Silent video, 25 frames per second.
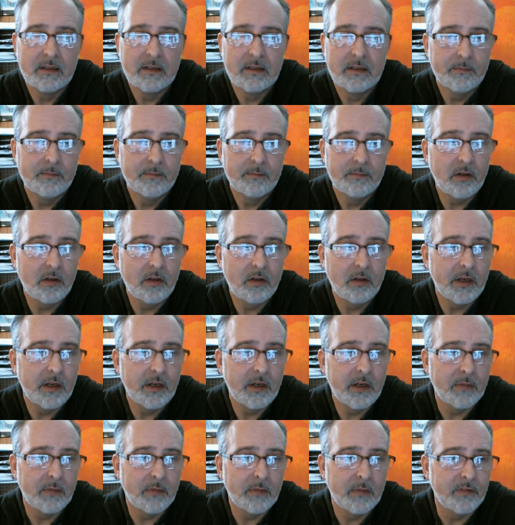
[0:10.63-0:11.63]
been looking
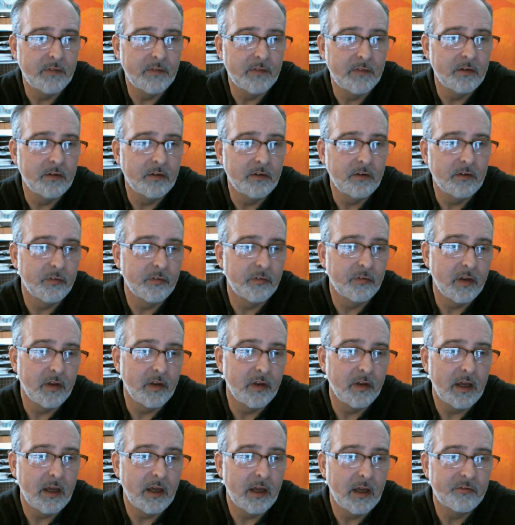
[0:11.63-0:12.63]
at my videos over the
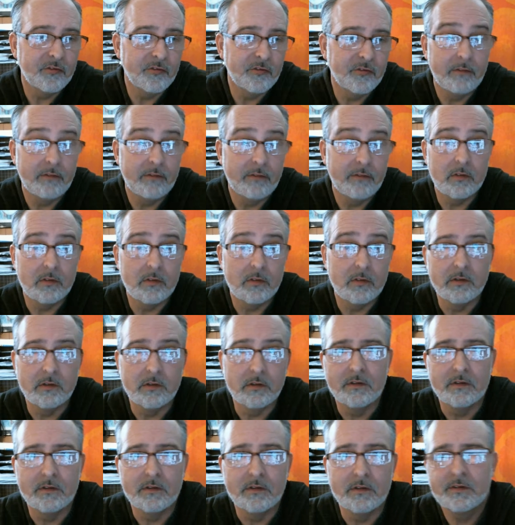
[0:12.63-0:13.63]
last several
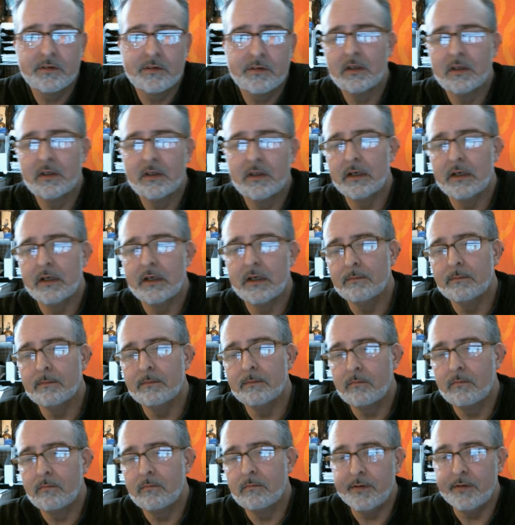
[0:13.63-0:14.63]
years, um,
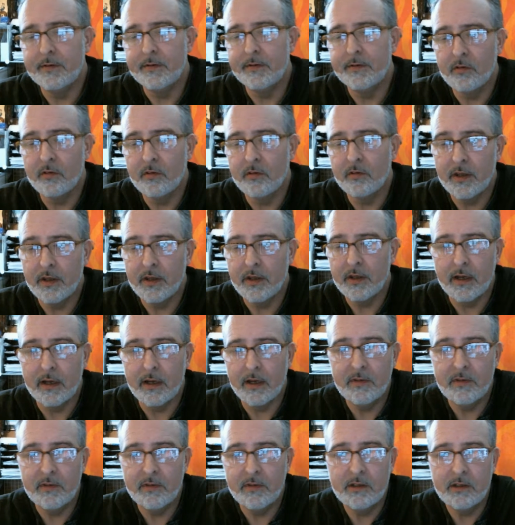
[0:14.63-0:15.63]
you know that
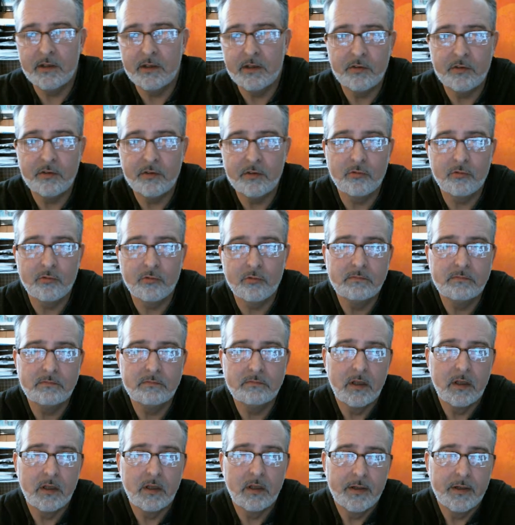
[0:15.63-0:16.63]
I'm the individual
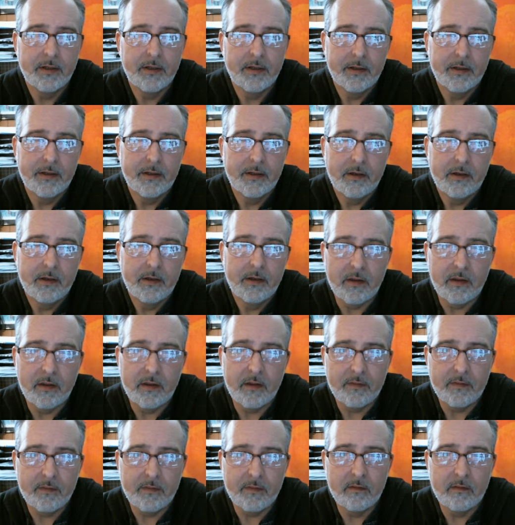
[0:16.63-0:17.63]

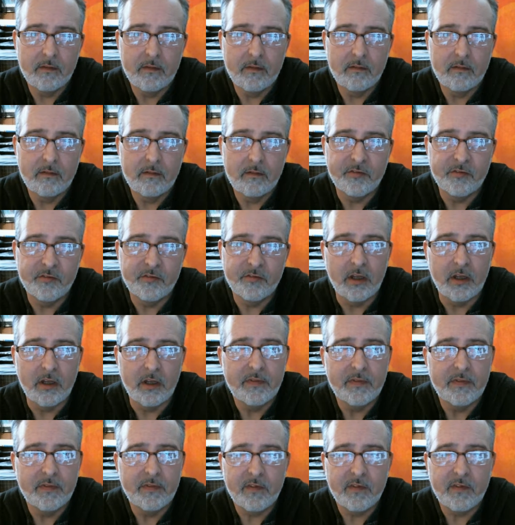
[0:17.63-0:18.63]
that is
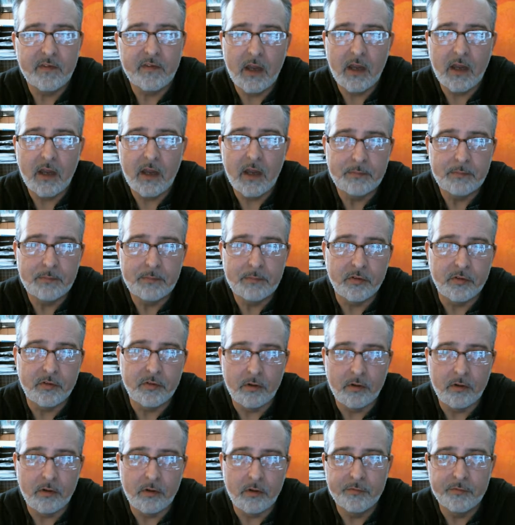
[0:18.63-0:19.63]
claiming that the comic book The
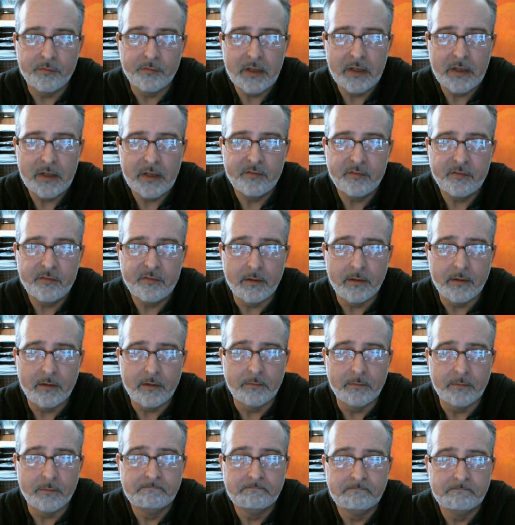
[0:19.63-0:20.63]
Crow was based on,
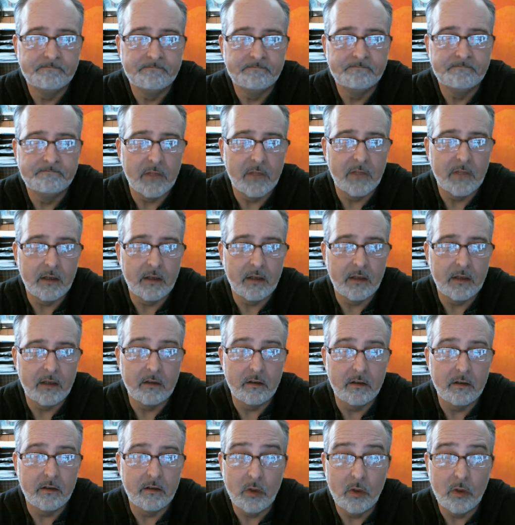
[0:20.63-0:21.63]
and
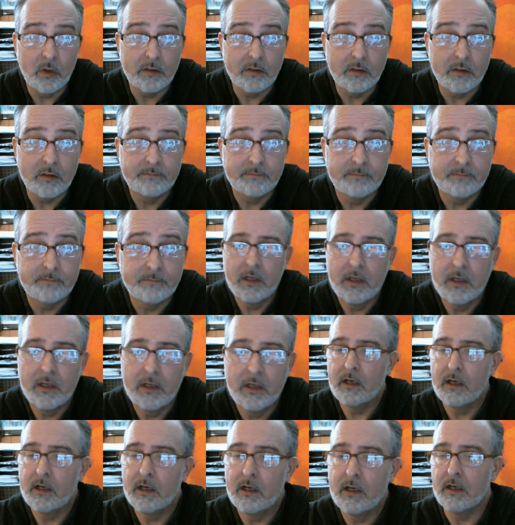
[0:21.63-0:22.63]
it was.
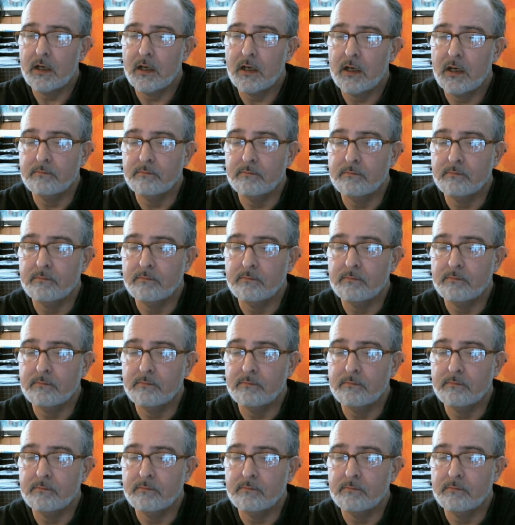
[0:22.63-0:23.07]
Um,